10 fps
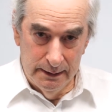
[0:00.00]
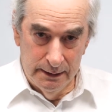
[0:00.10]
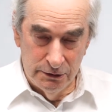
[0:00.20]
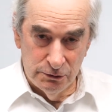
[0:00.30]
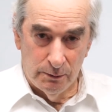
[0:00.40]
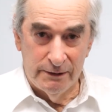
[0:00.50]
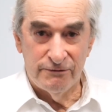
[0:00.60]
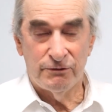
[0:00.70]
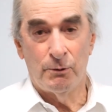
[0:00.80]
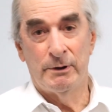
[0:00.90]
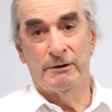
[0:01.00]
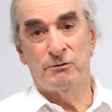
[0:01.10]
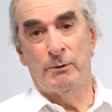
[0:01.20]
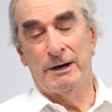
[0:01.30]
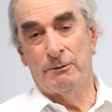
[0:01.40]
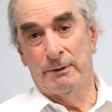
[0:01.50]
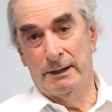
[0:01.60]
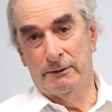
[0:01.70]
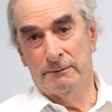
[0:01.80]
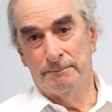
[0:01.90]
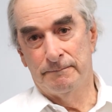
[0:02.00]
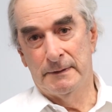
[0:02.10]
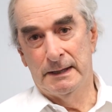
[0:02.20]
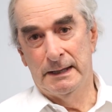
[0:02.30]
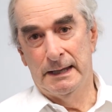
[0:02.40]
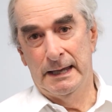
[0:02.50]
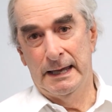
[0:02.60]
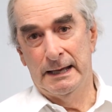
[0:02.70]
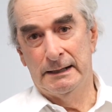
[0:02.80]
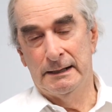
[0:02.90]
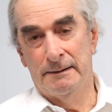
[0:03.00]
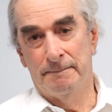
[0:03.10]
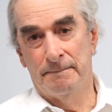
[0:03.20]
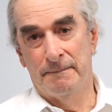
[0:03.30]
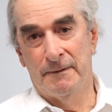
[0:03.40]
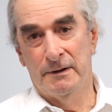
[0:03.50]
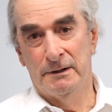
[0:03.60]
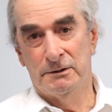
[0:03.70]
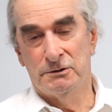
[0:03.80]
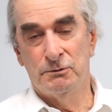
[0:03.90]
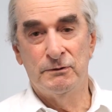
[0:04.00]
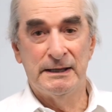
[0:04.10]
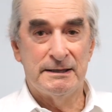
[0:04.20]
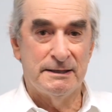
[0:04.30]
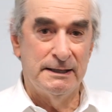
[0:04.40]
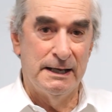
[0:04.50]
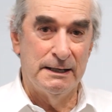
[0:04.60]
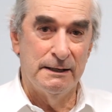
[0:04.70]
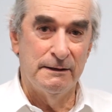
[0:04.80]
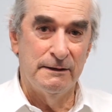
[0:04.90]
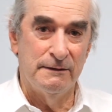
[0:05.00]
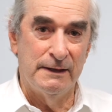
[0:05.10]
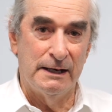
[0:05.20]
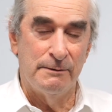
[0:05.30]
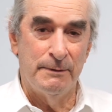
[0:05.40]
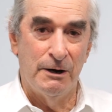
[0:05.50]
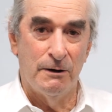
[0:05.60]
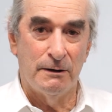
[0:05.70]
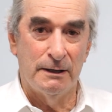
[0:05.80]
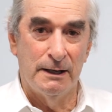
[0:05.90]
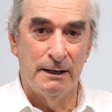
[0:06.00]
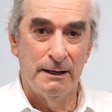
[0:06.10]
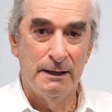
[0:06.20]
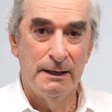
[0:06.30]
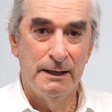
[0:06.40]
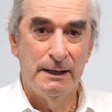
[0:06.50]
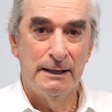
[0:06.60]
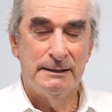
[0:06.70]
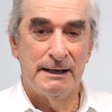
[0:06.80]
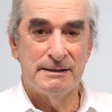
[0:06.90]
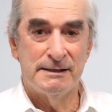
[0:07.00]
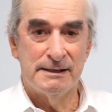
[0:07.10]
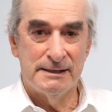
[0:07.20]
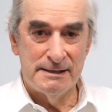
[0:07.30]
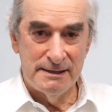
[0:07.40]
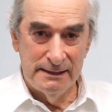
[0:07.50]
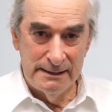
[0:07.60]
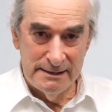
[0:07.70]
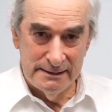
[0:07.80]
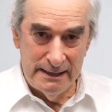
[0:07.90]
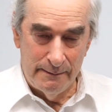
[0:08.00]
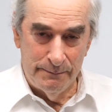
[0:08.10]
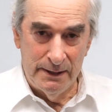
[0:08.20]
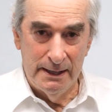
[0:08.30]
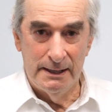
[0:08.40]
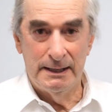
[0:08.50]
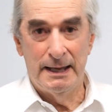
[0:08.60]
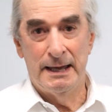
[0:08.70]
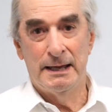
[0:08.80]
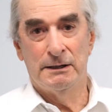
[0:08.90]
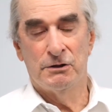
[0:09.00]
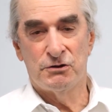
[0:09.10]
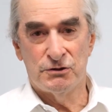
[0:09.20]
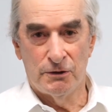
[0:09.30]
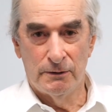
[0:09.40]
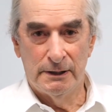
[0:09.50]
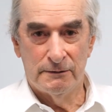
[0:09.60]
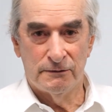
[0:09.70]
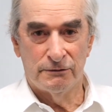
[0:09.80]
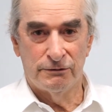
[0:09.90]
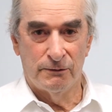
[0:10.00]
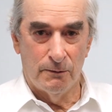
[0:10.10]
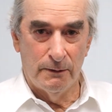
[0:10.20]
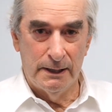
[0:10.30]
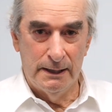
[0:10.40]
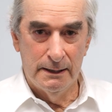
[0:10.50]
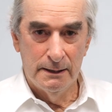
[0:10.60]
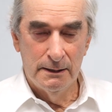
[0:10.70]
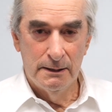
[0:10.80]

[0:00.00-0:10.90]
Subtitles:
enjoys throwing its weight around. And to the extent that America doesn't step in and assert its authority,